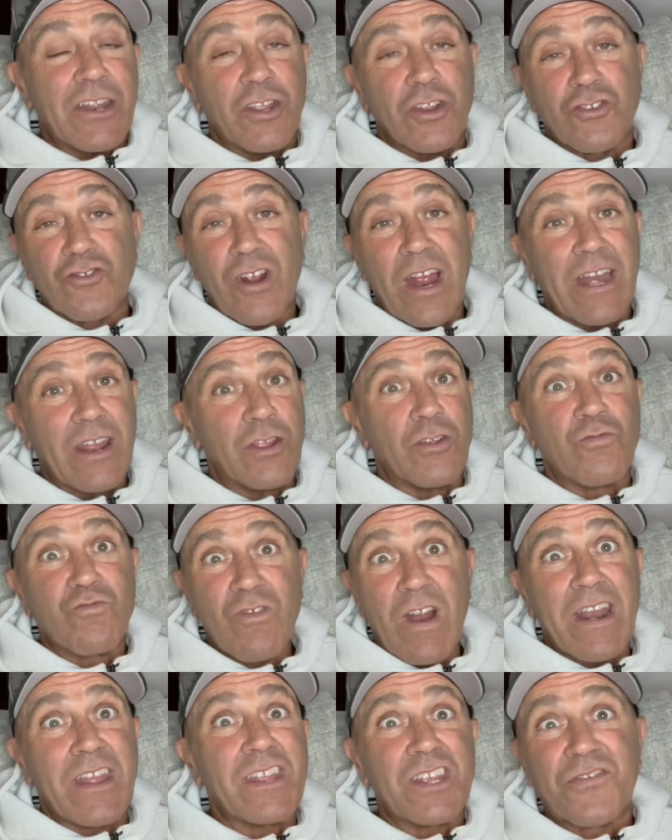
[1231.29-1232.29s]
You'd try to
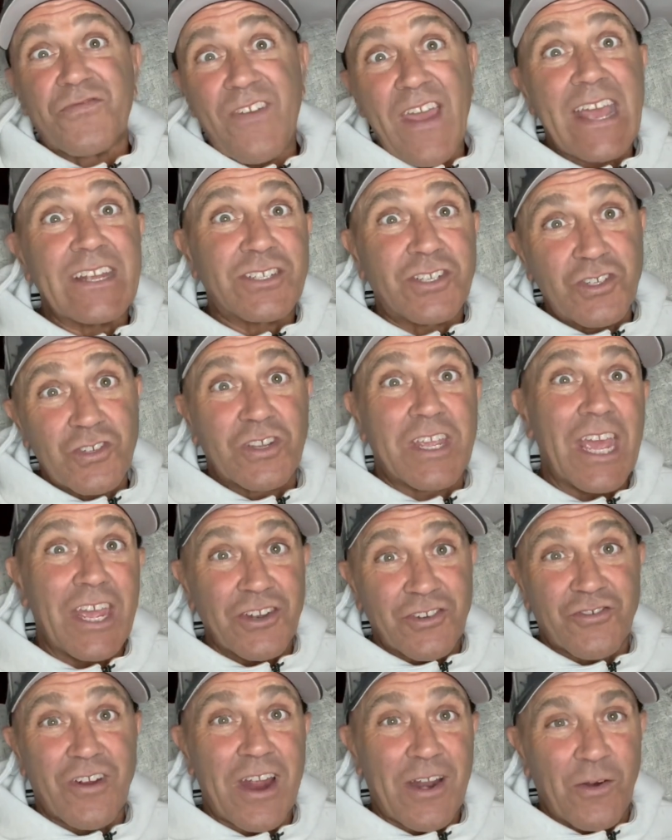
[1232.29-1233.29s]
run it as fast as you can,
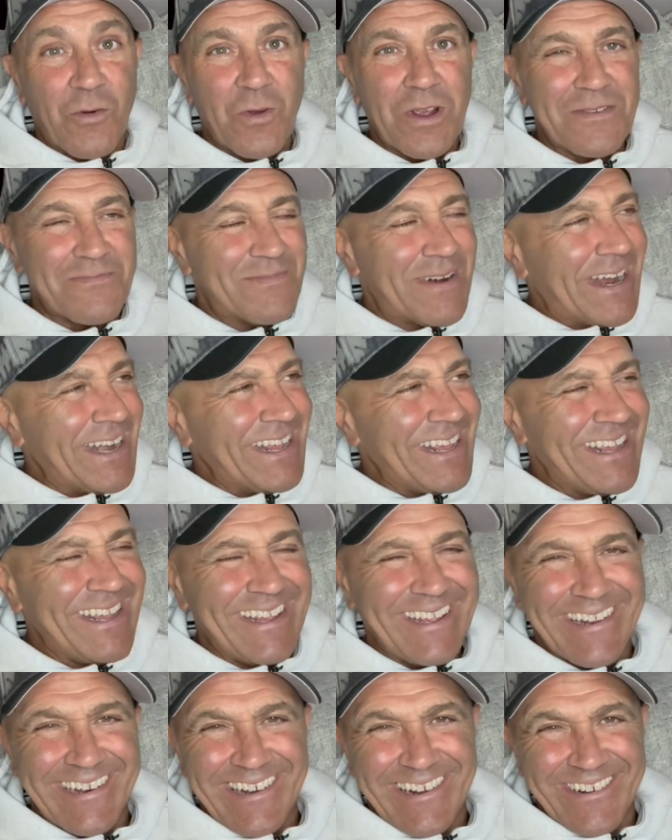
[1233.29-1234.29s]
trying to win money.
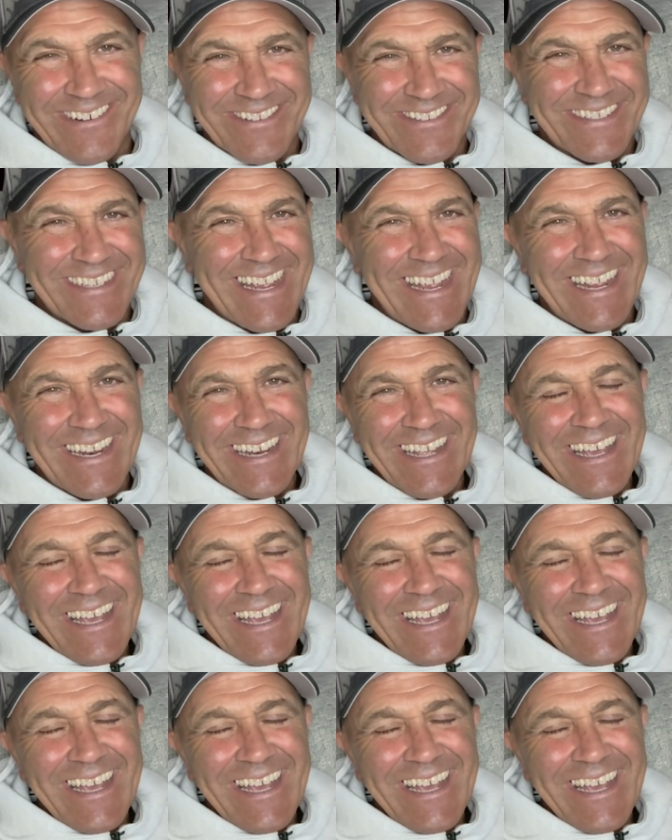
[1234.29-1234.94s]
You know what I'm saying?